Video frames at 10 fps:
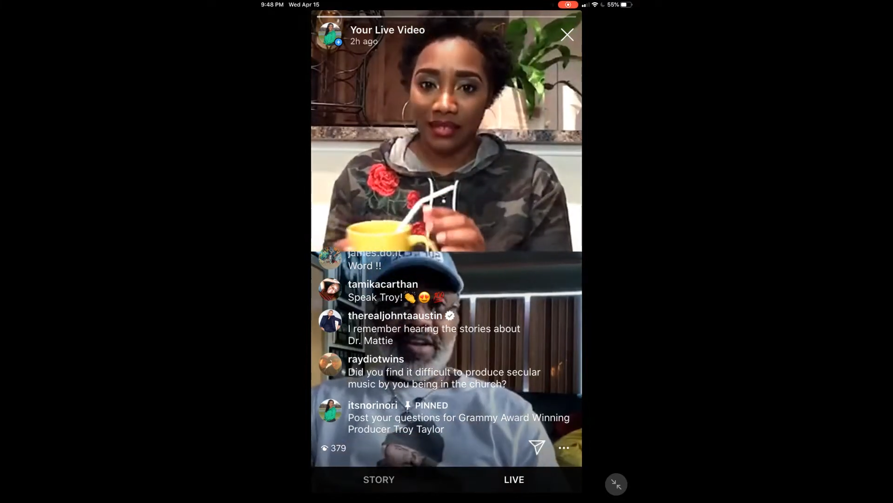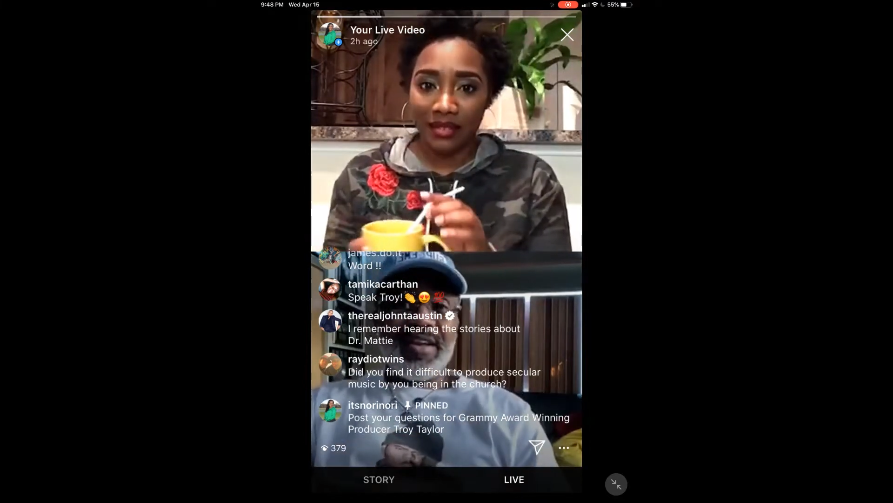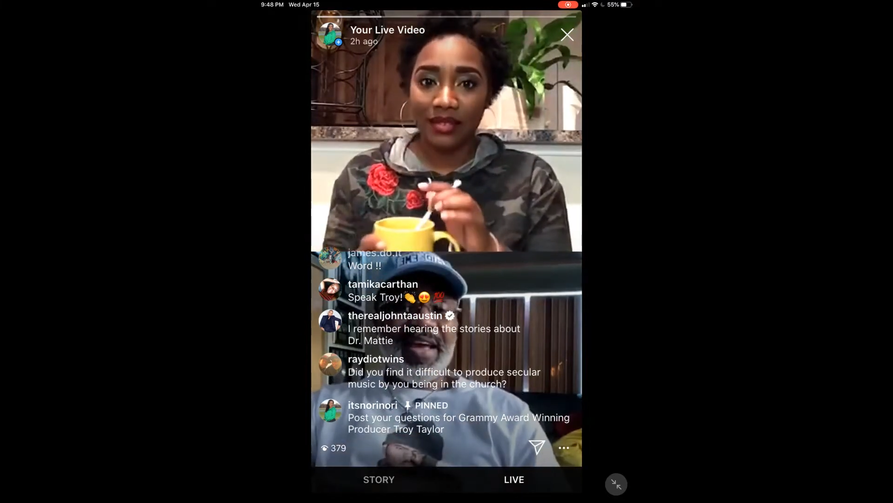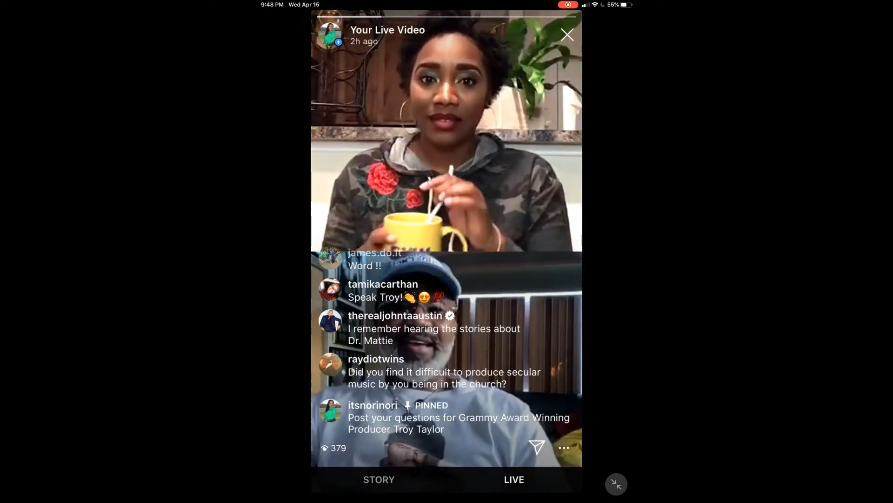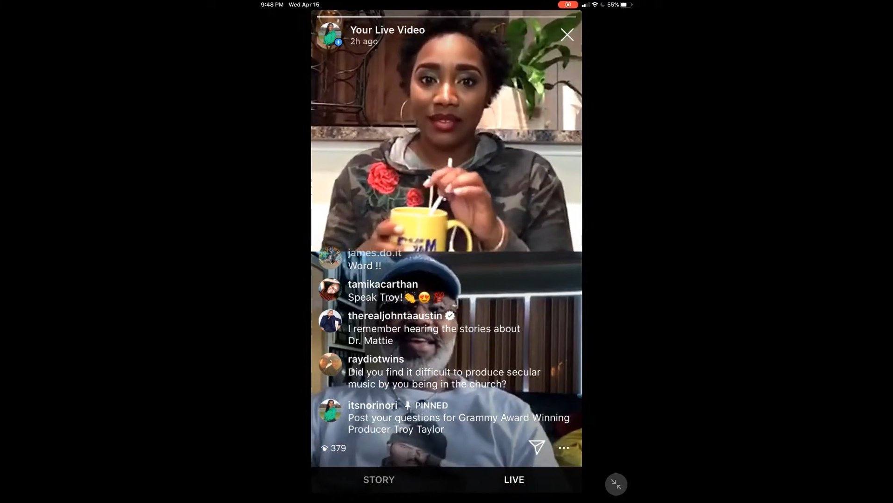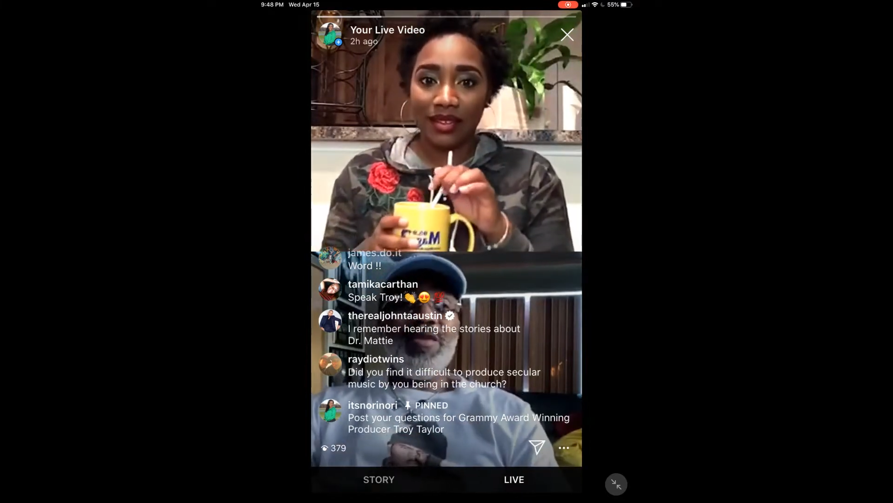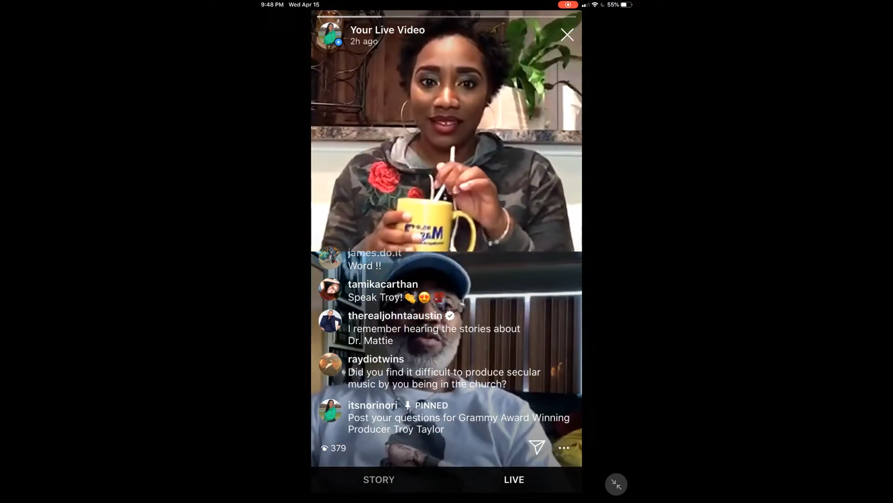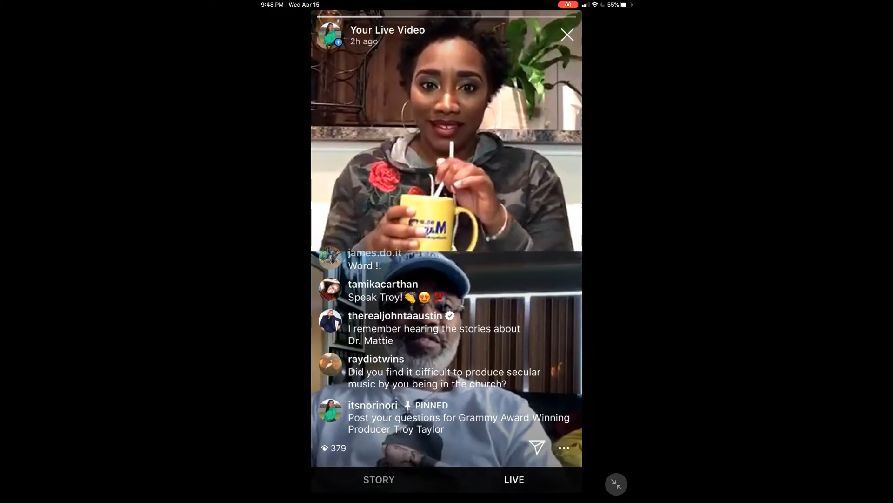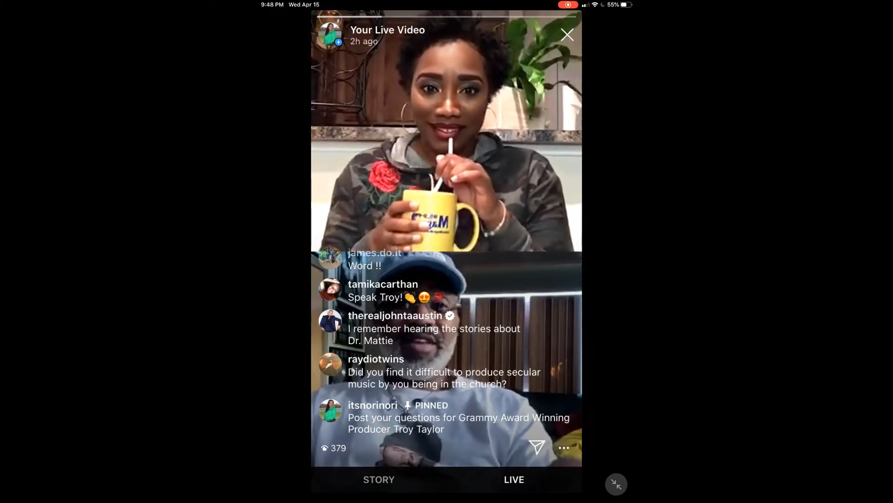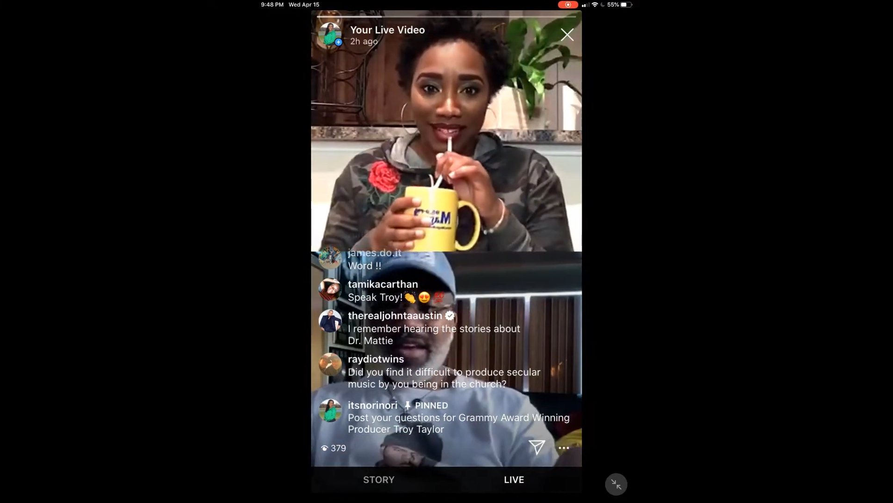Like he
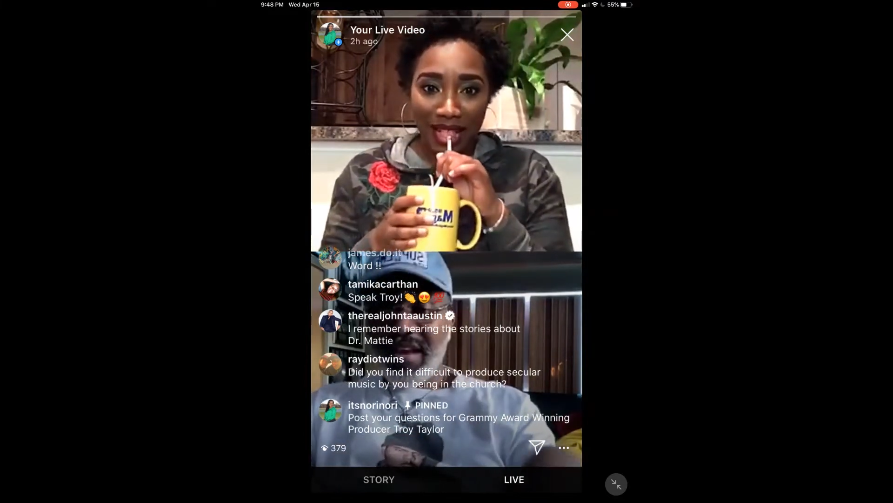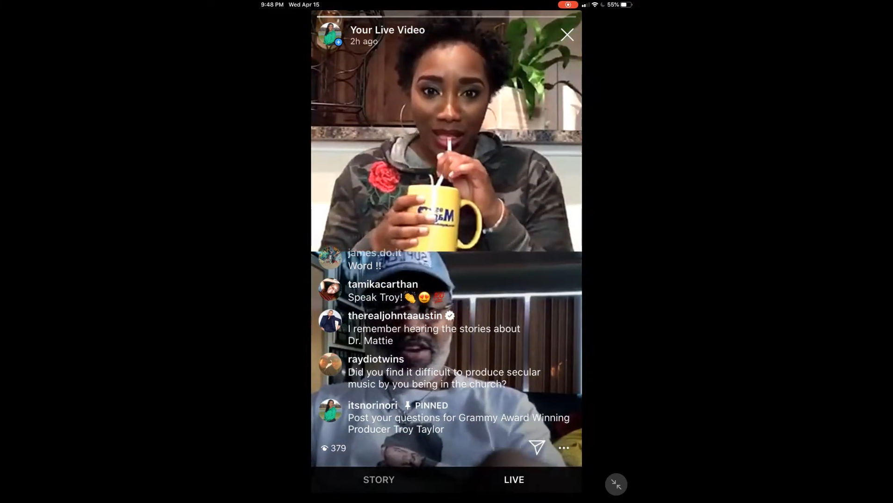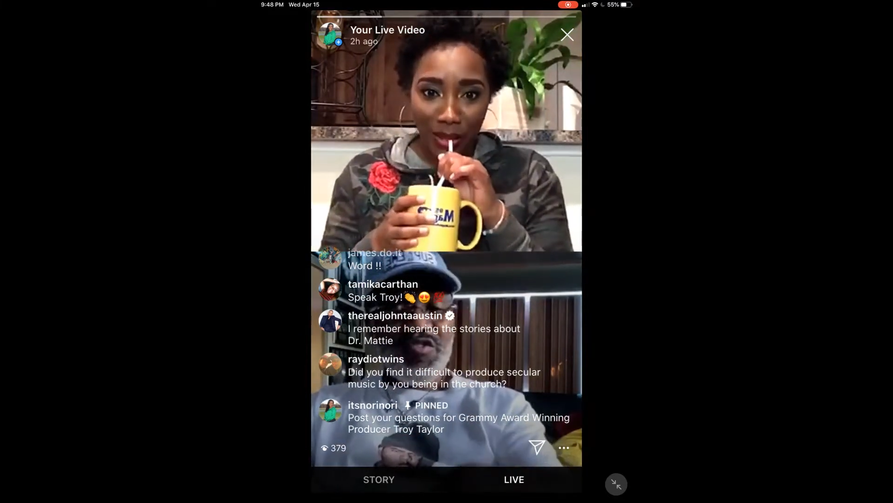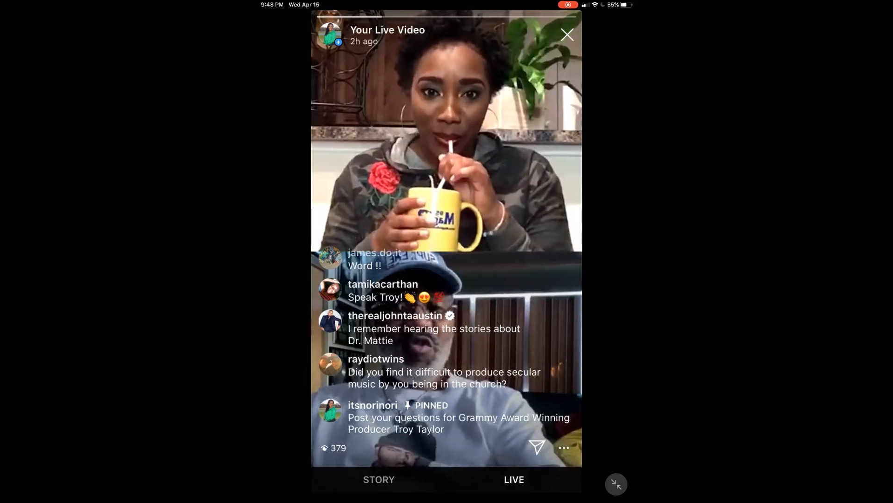knew